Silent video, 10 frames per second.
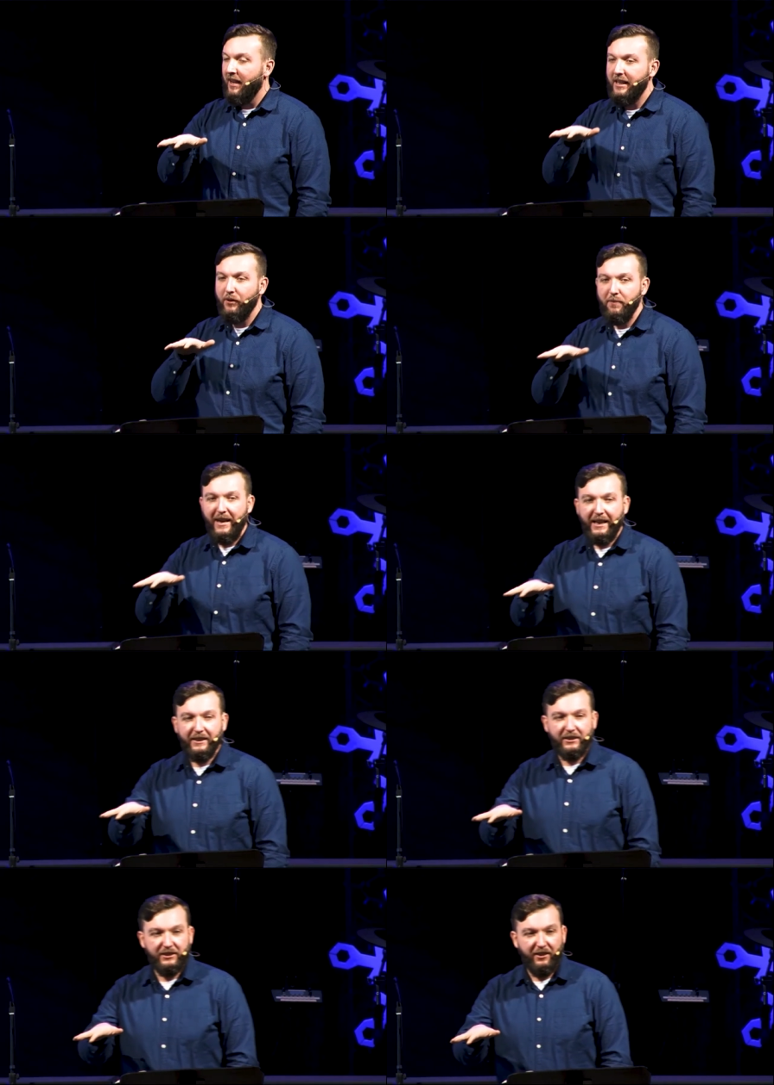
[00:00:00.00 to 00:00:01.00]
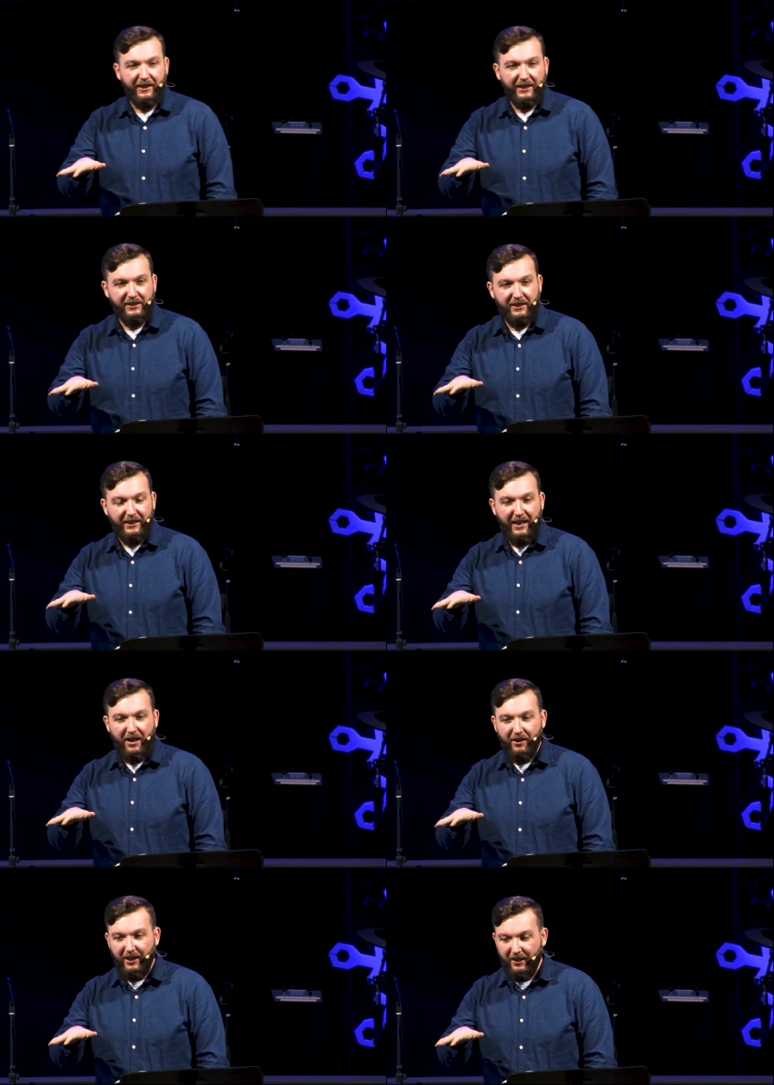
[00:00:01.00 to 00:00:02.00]
and then we make it to Salt Lake City
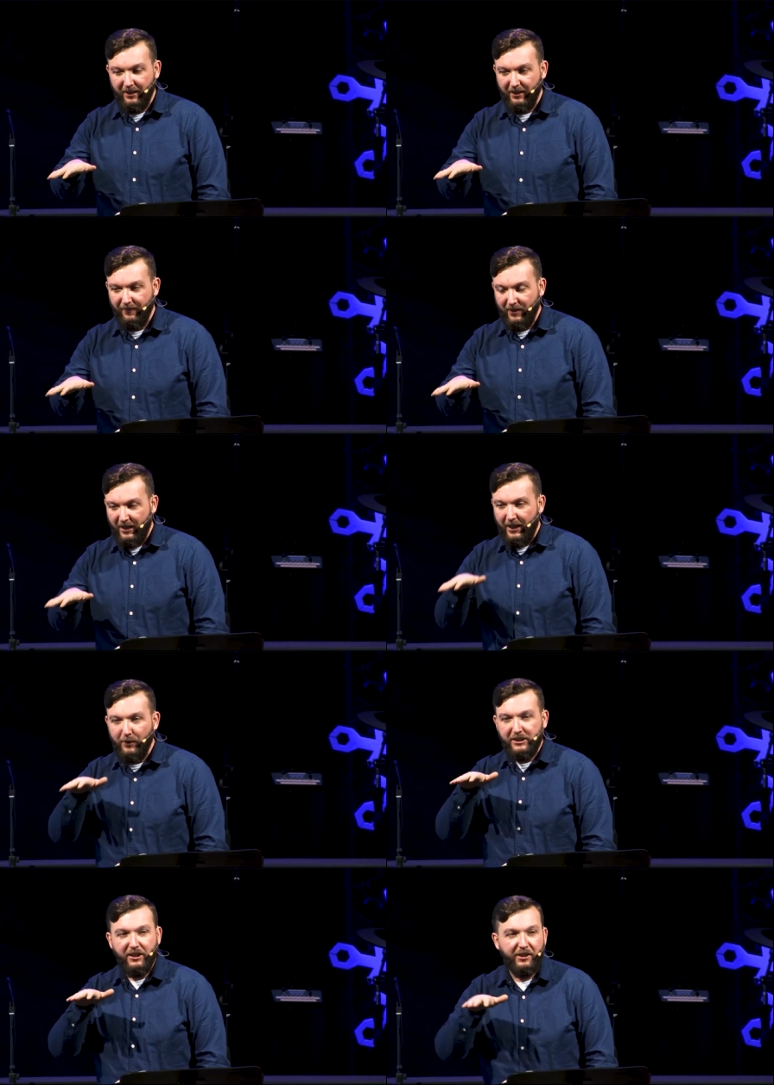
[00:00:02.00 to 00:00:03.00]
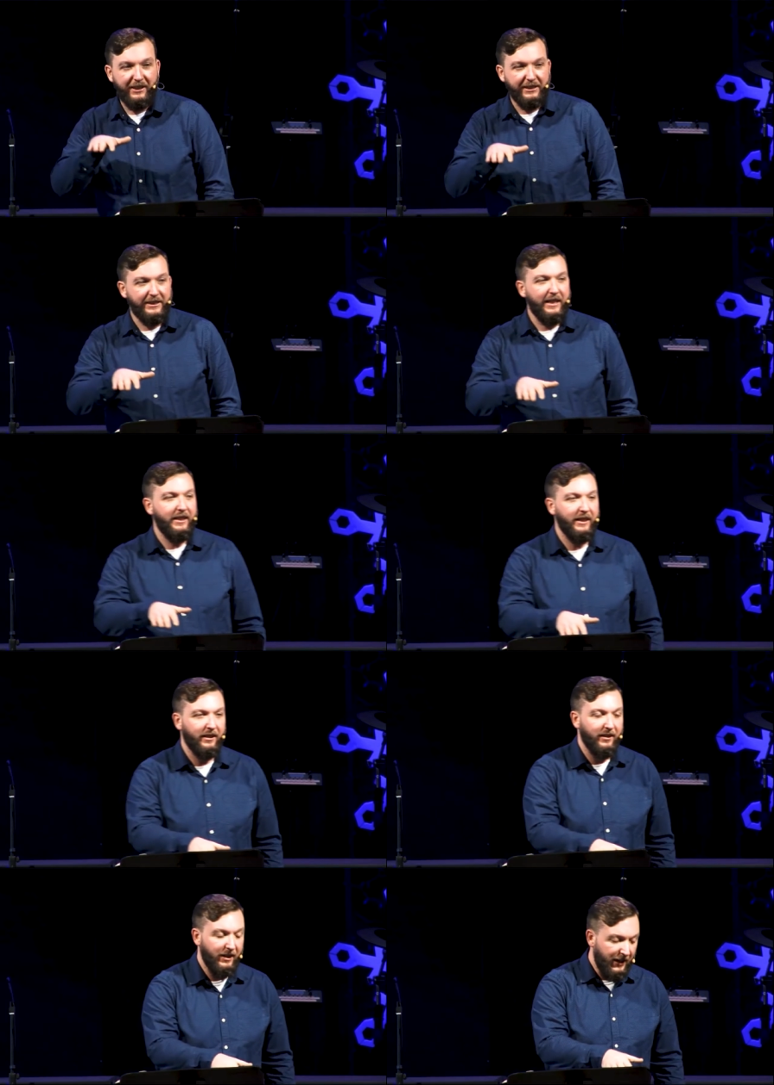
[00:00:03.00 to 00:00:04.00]
area, and we start
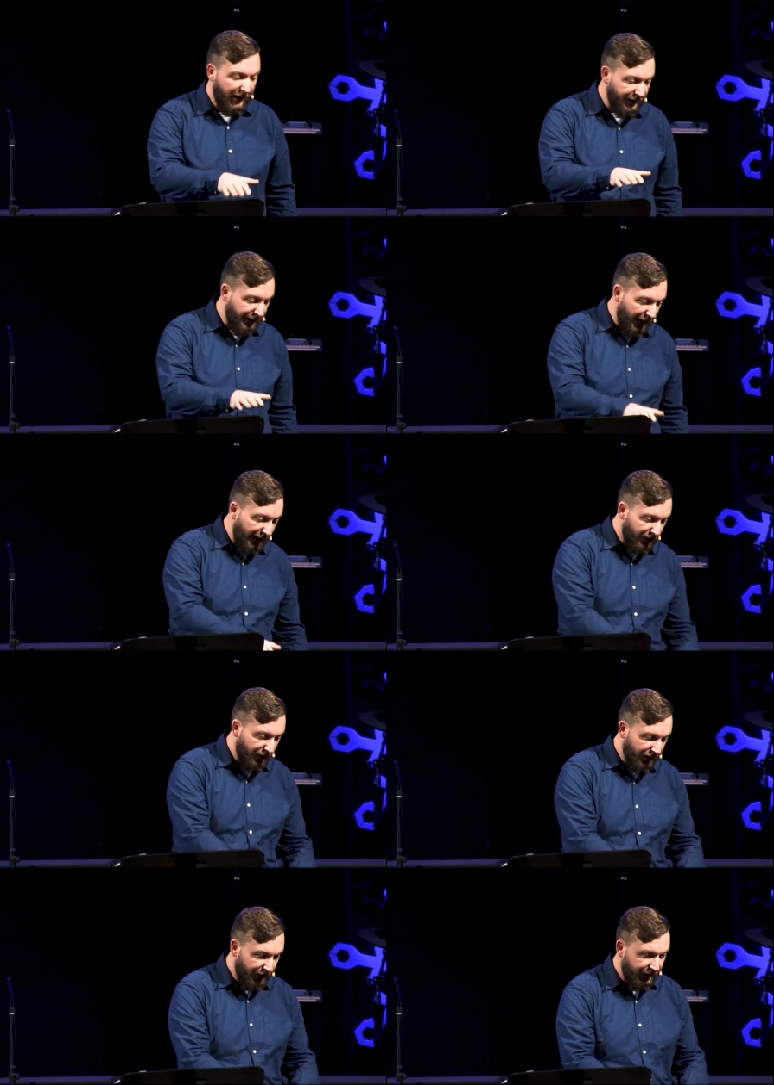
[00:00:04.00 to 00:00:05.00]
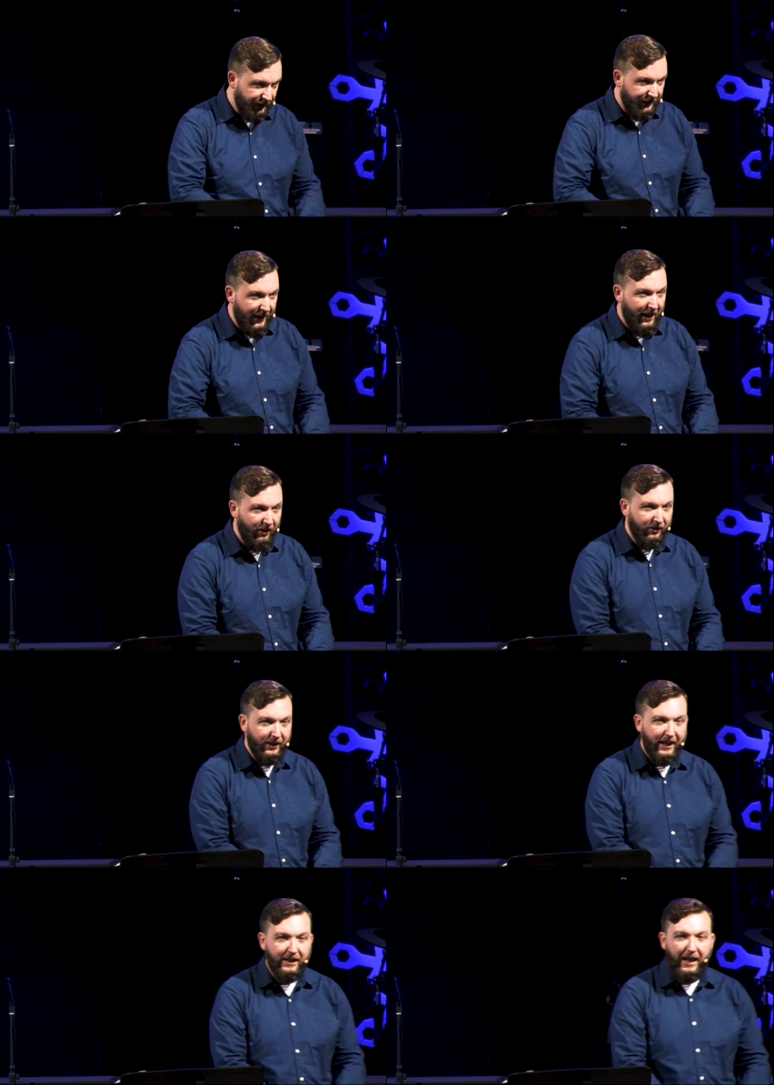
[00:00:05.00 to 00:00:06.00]
descending and then I look
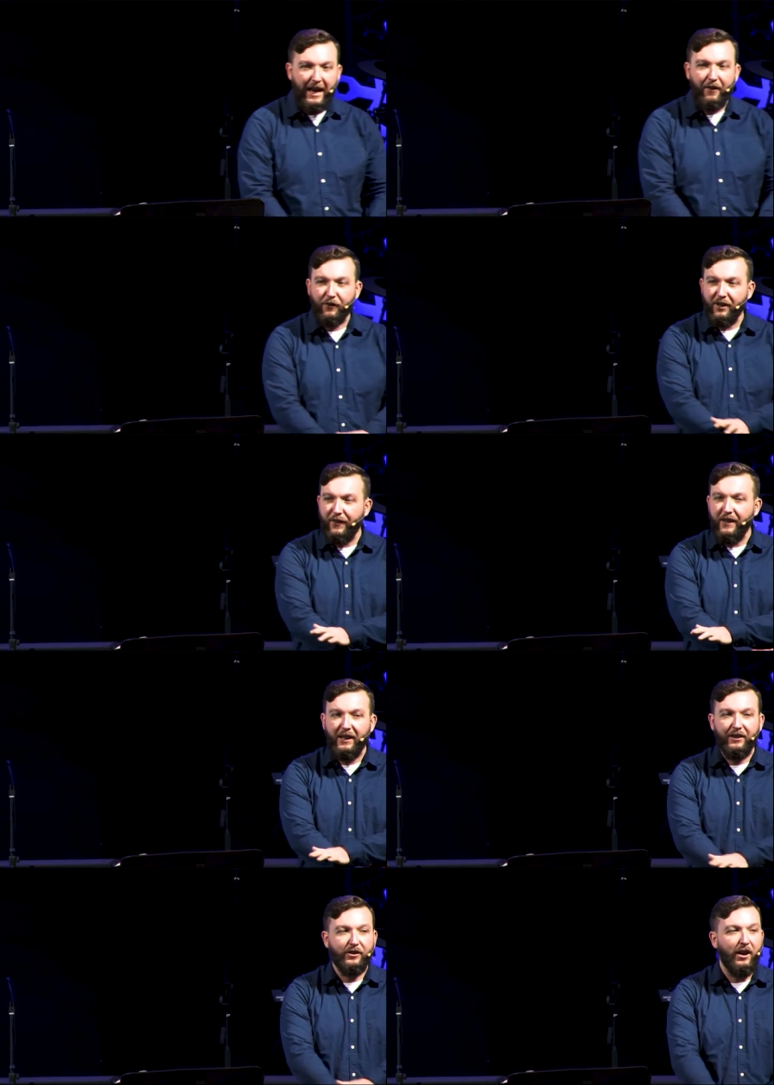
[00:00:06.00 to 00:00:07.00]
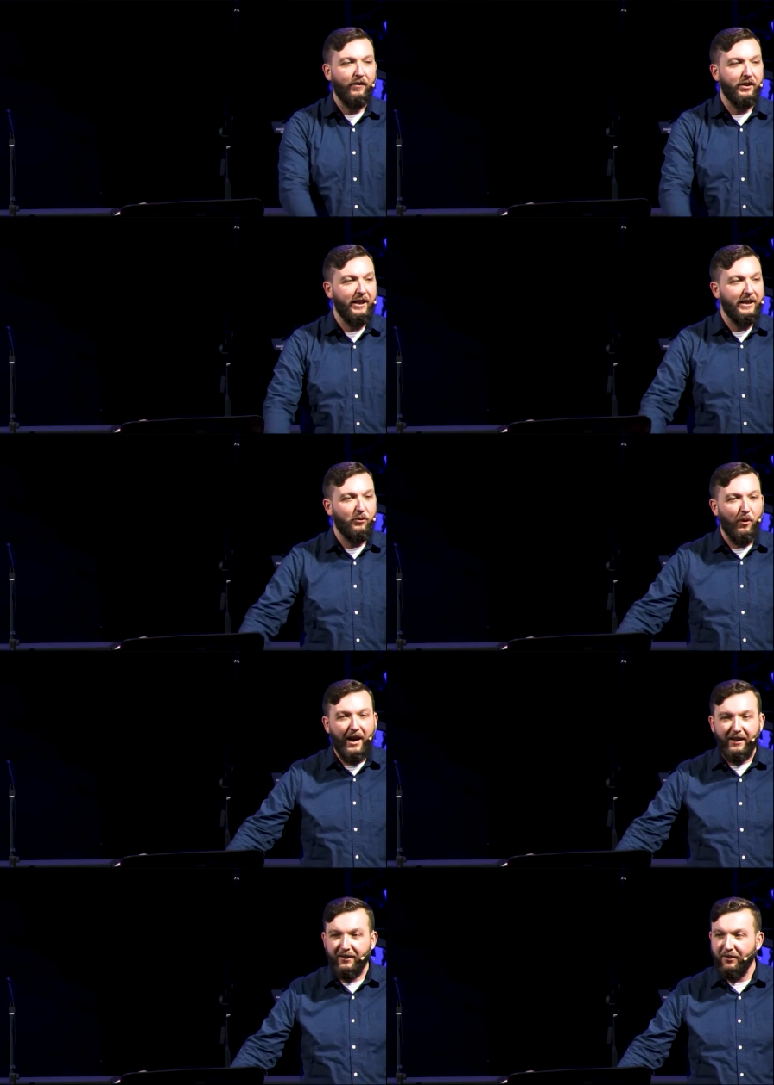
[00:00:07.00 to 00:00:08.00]
down, and everything is covered in
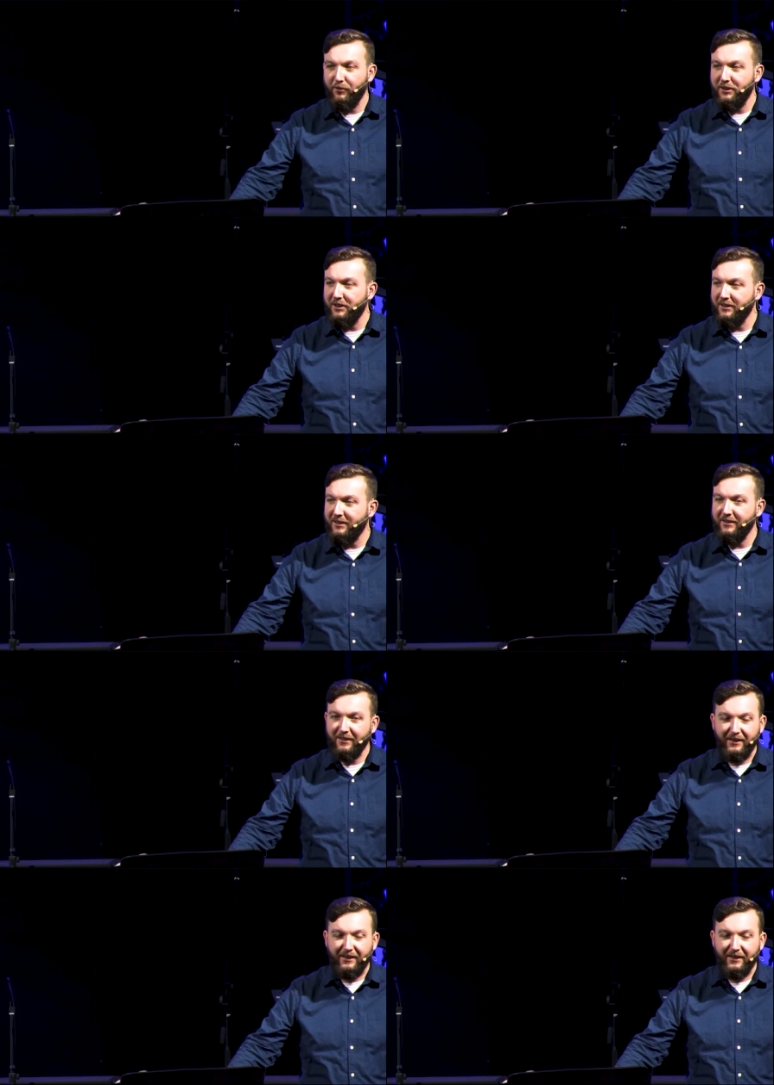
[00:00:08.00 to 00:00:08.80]
white, which is